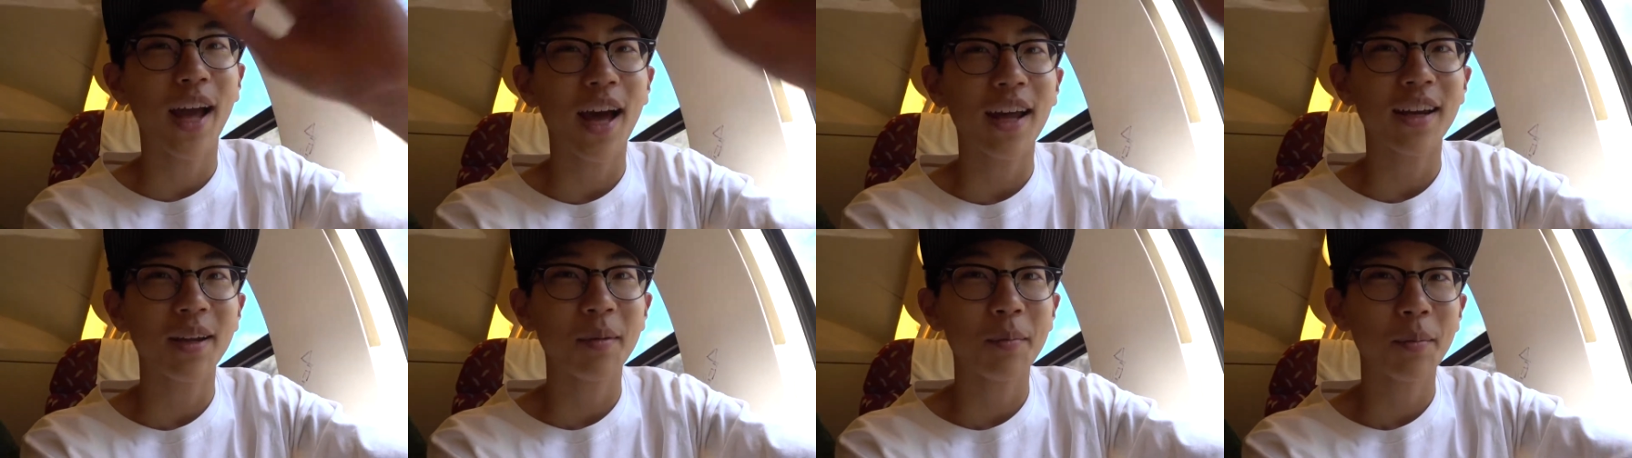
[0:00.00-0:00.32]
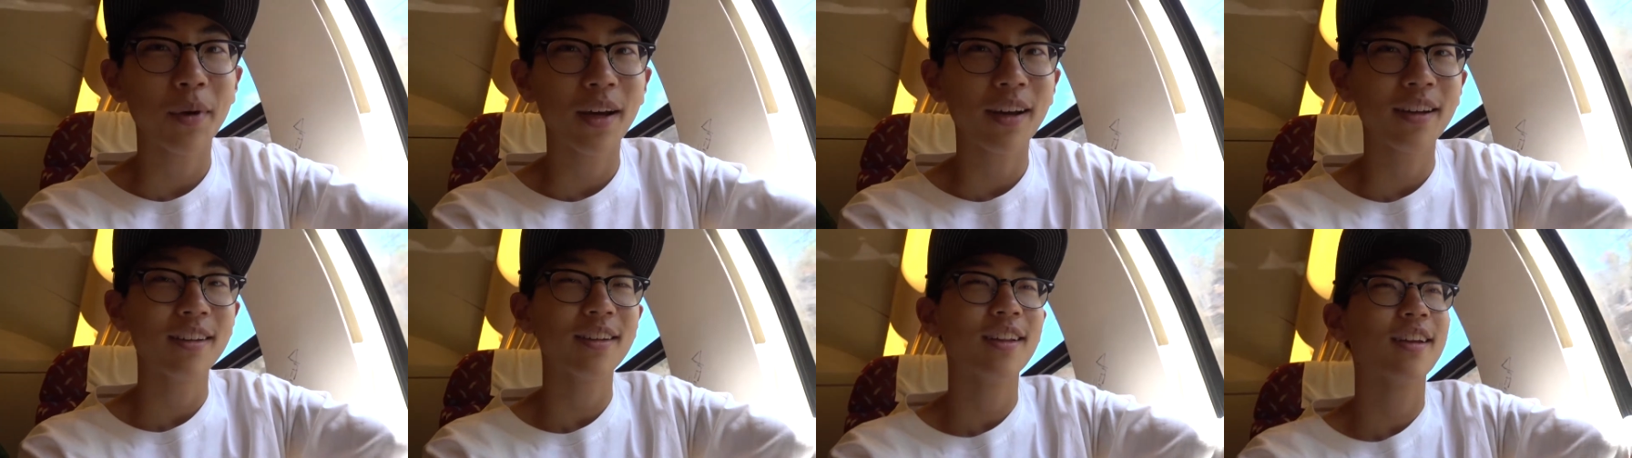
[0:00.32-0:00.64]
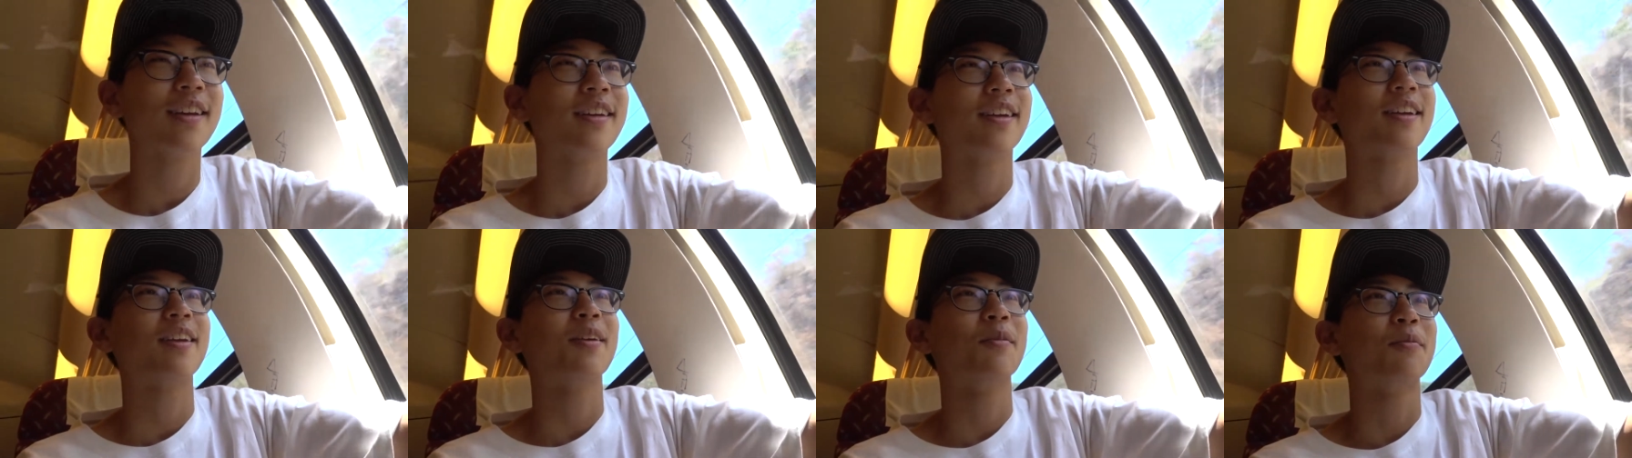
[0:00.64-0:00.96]
had a bet,
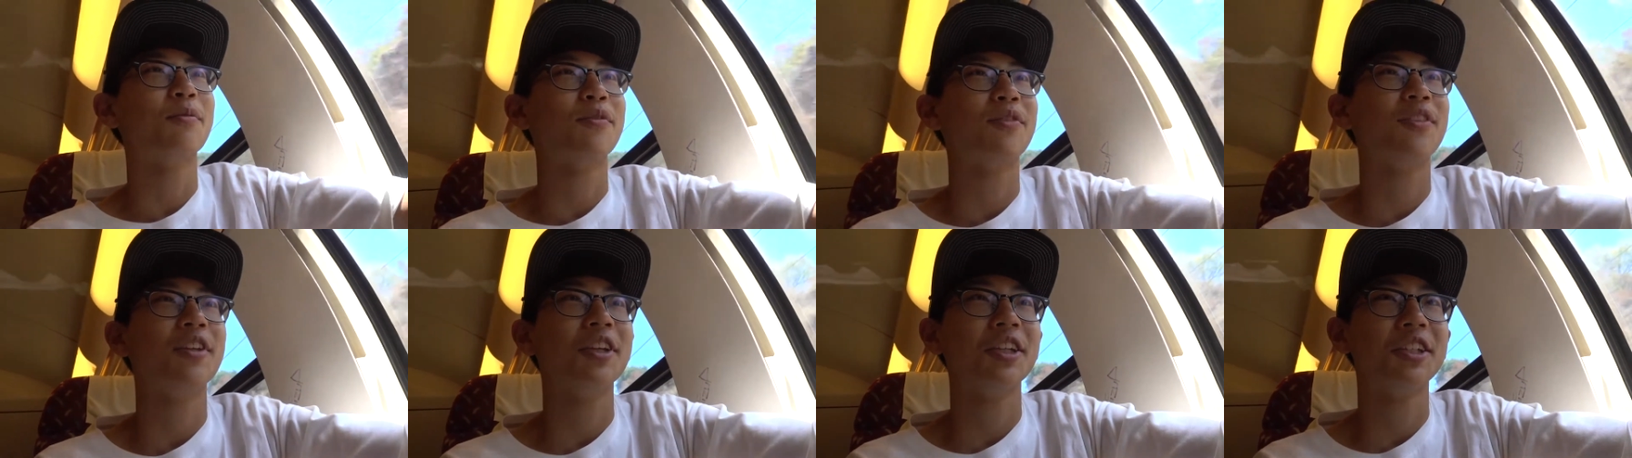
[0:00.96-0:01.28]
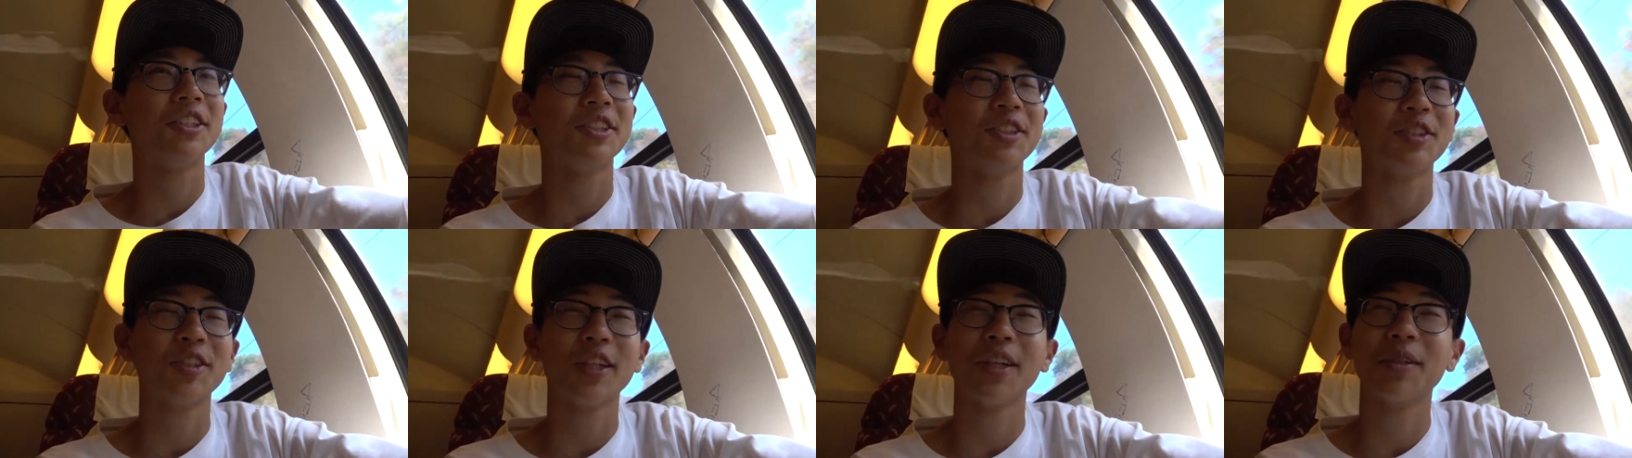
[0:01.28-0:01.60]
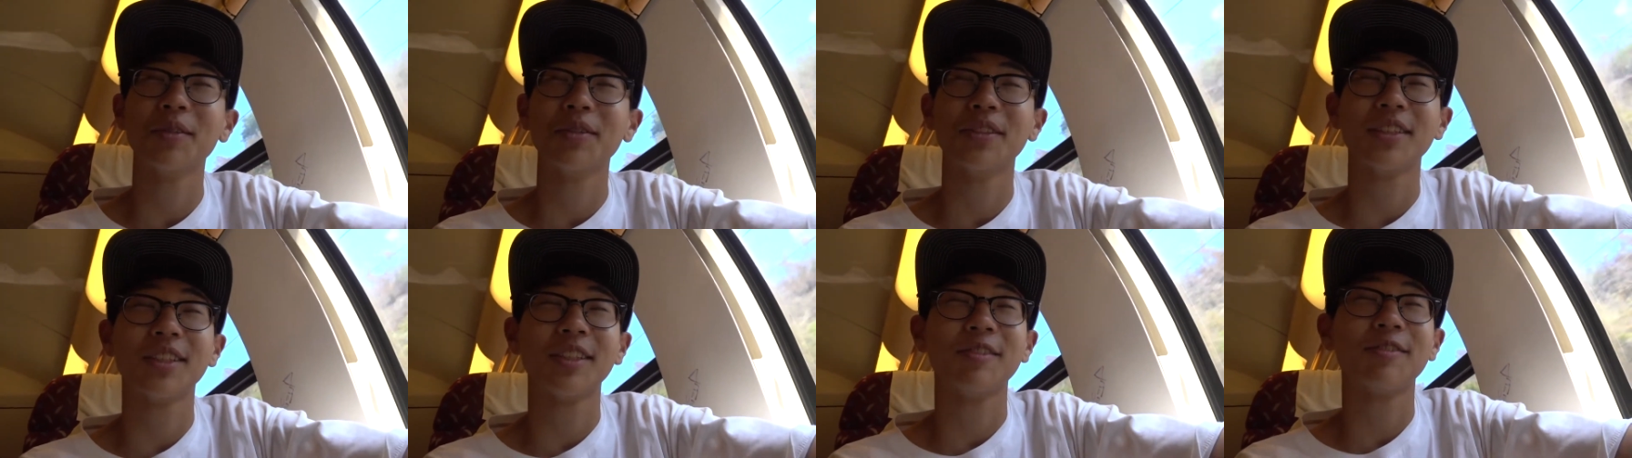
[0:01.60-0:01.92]
like, if this train
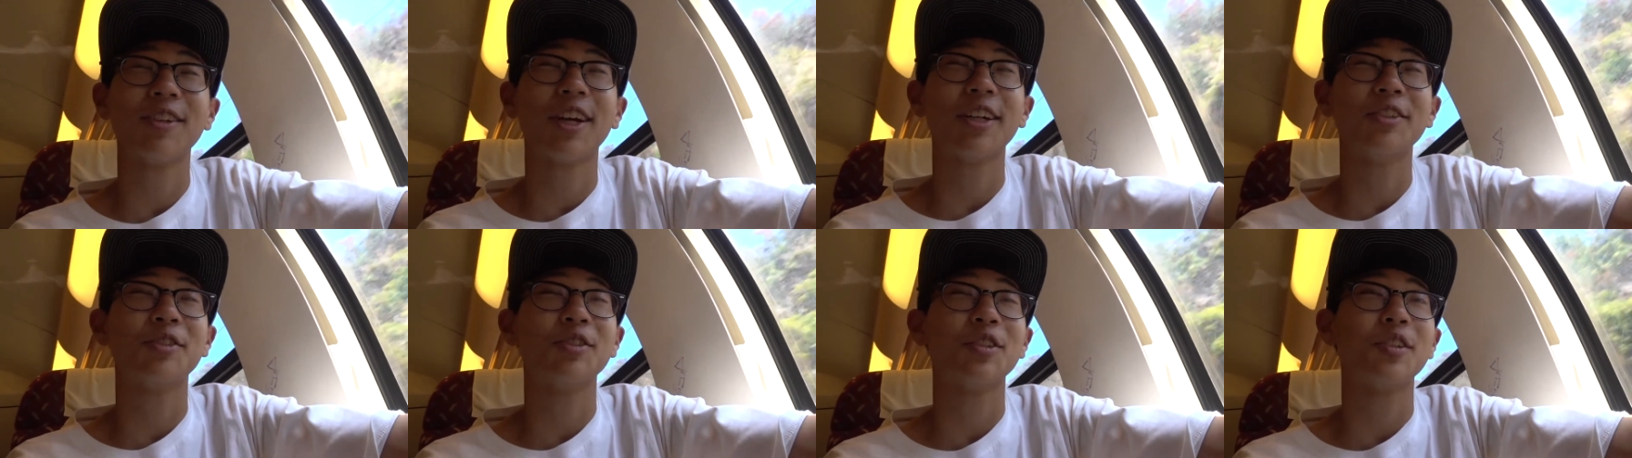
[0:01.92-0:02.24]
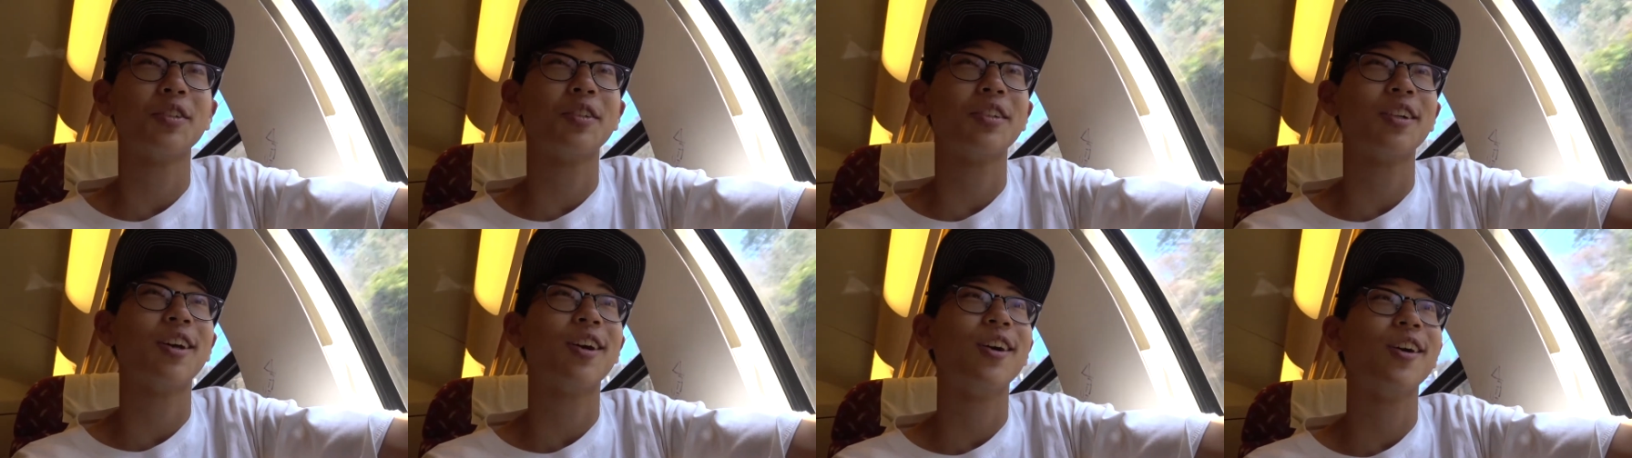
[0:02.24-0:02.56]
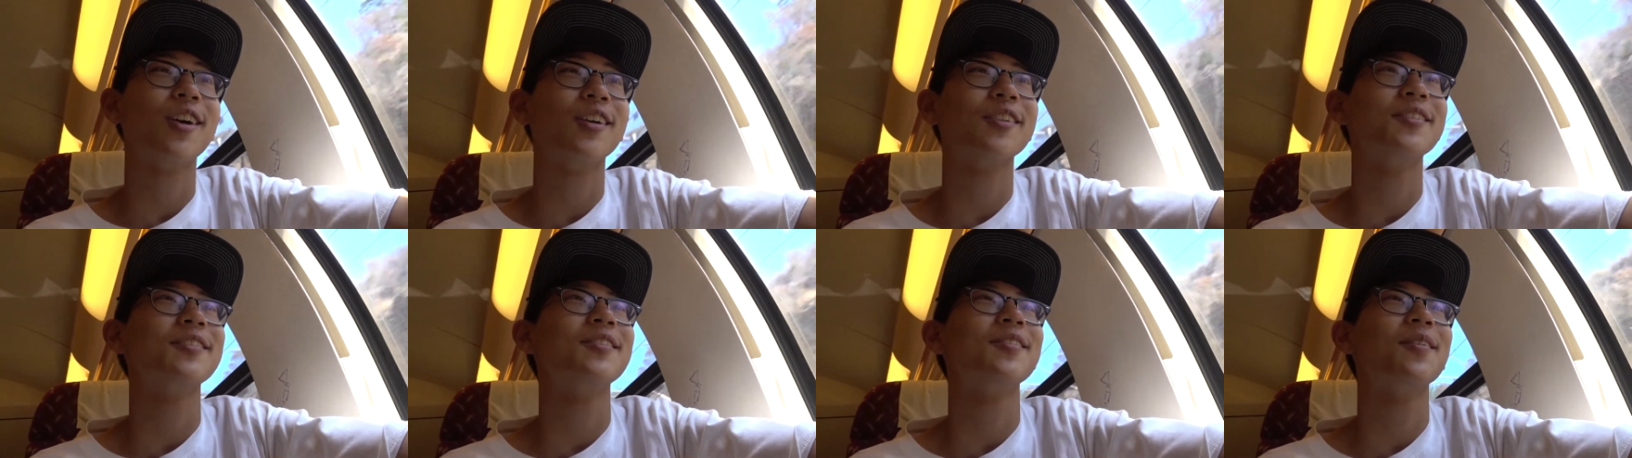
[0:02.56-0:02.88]
was the right train or
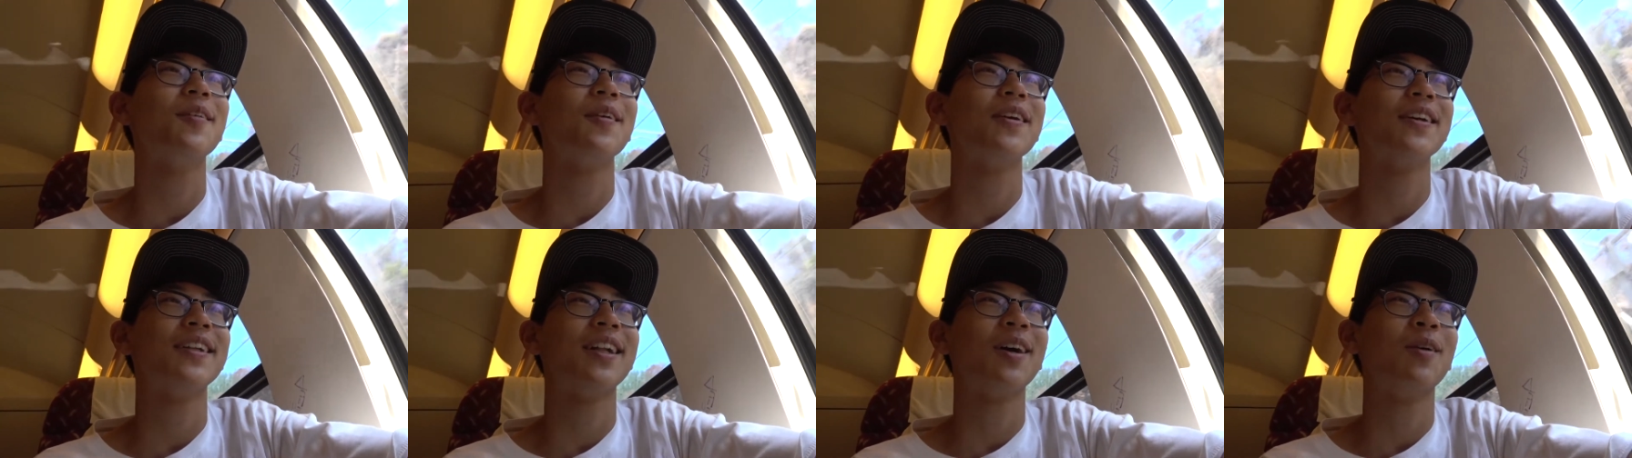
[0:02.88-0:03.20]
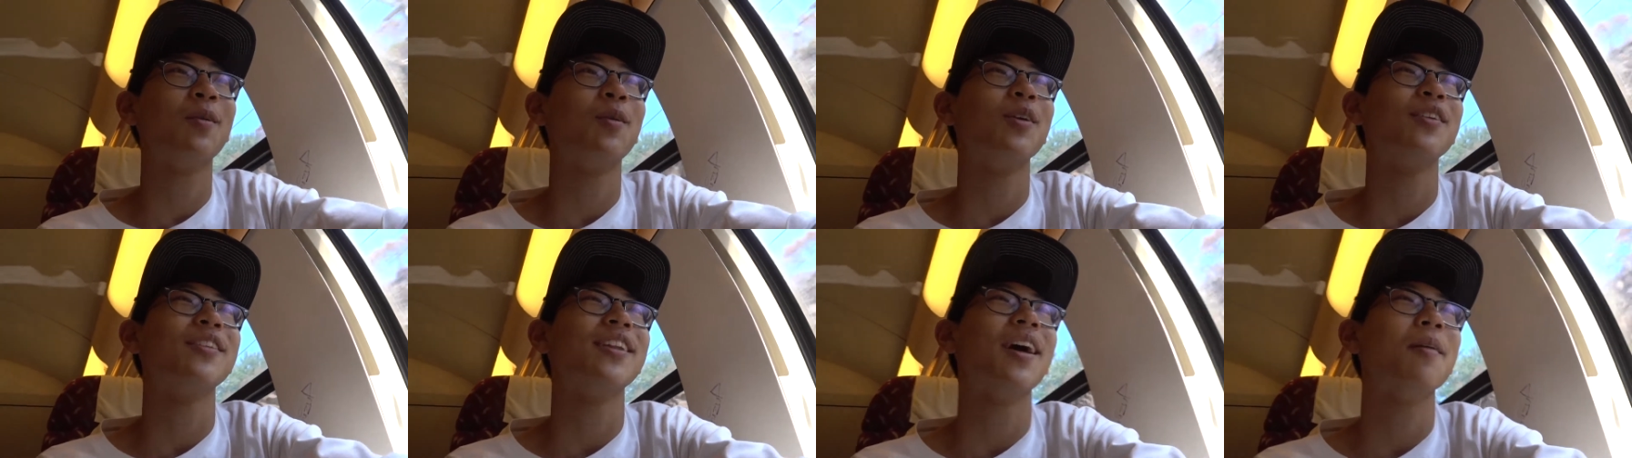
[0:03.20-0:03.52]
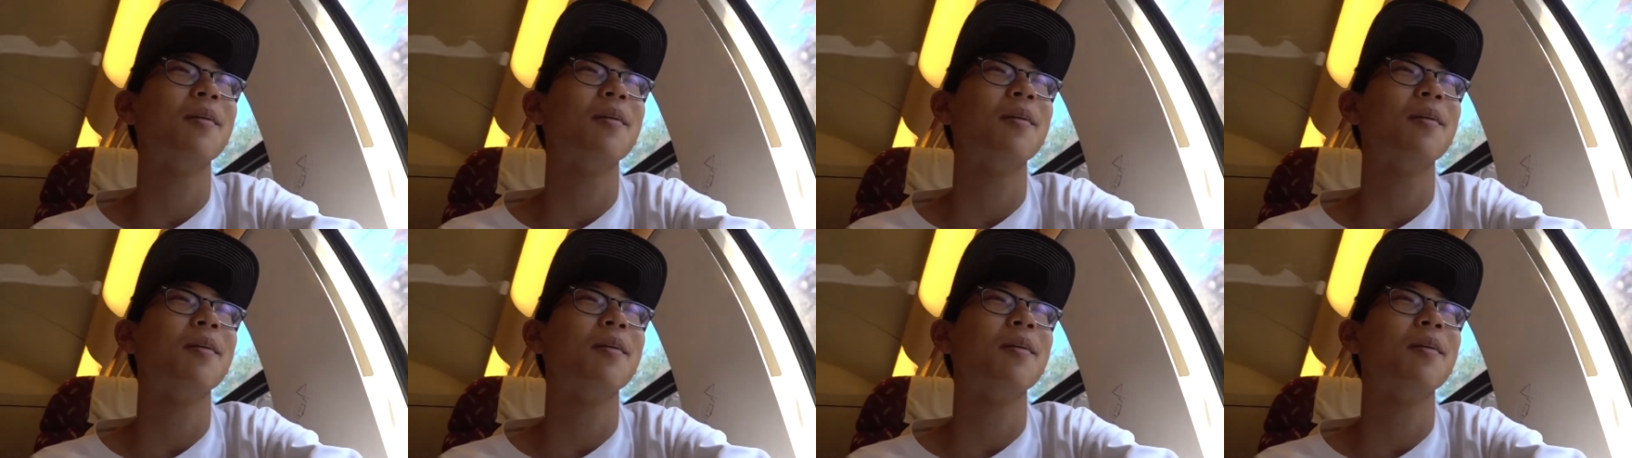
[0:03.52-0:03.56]
not. And I yeah. won